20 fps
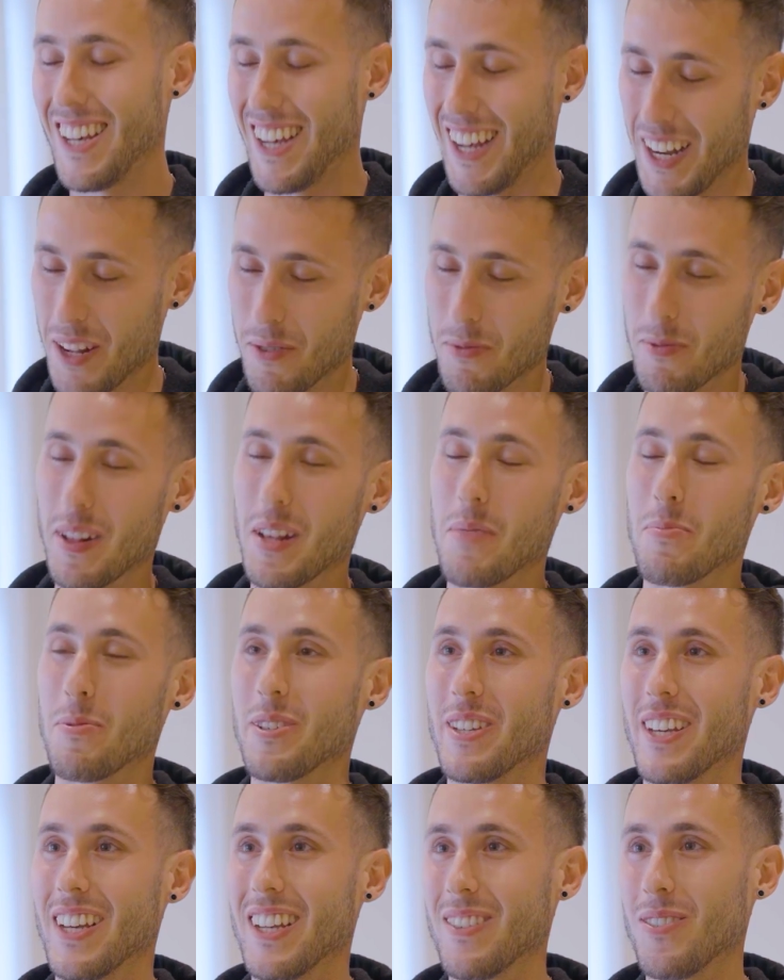and I really
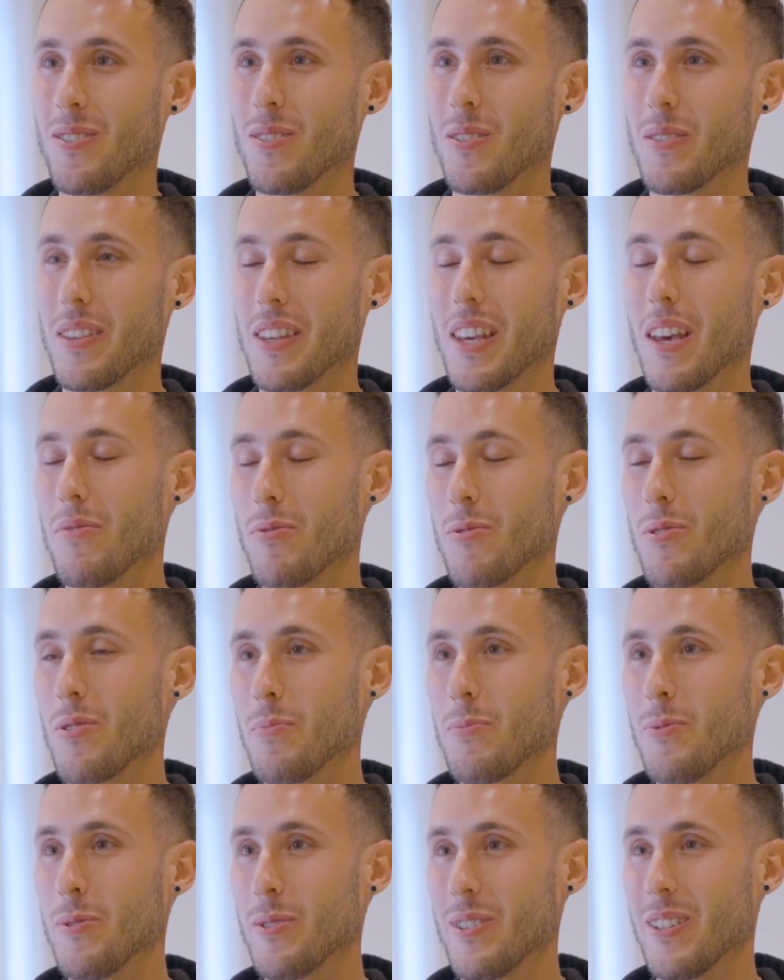appreciate all of the effort you put